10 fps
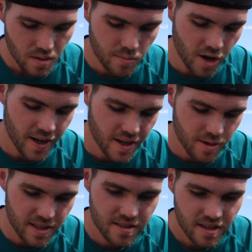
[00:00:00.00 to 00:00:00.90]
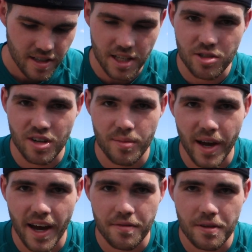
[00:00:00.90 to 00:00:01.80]
But anyways, that's where I'm
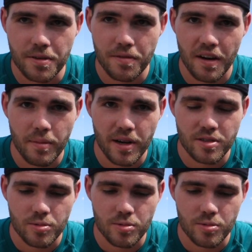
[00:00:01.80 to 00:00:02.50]
at, 55 miles a